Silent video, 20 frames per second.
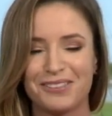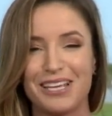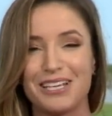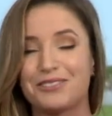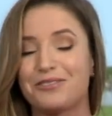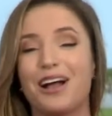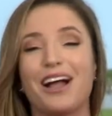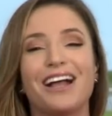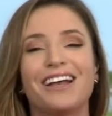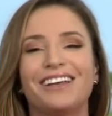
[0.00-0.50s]
They
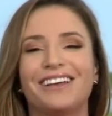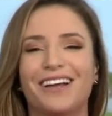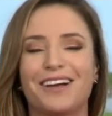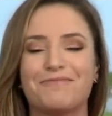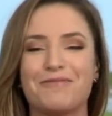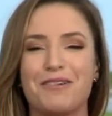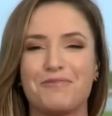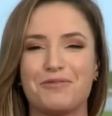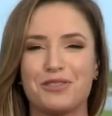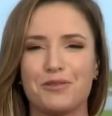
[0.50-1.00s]
tried to
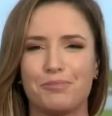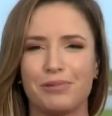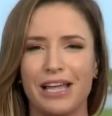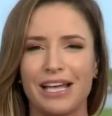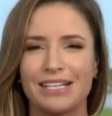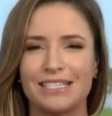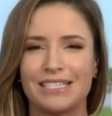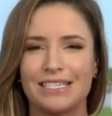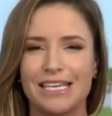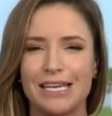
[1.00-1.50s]
come up with a
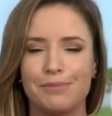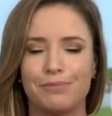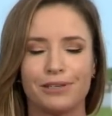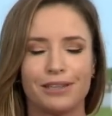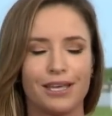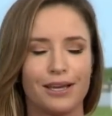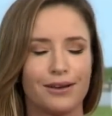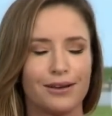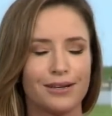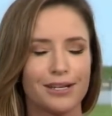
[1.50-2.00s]
plan C, but
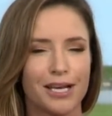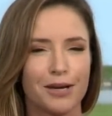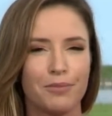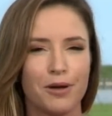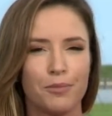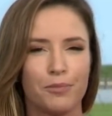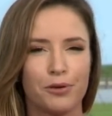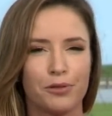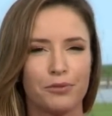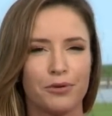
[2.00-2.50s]
they couldn't come
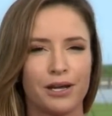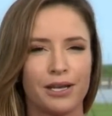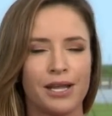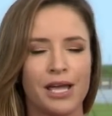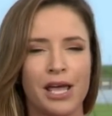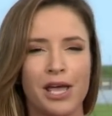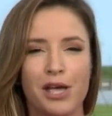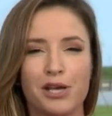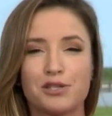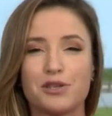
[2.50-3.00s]
up with one.
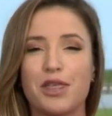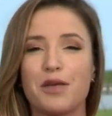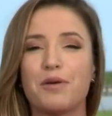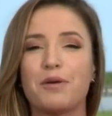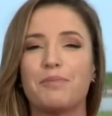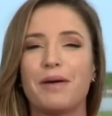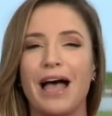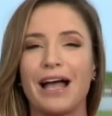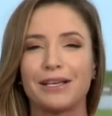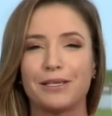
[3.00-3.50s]
So they
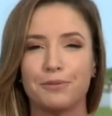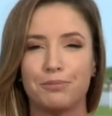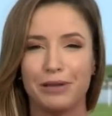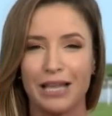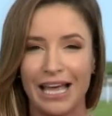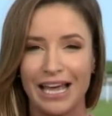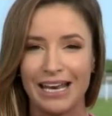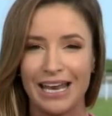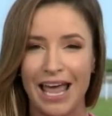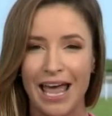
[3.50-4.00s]
went back to
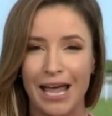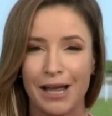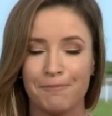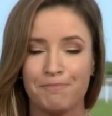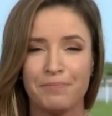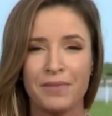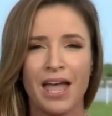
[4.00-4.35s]
plan A.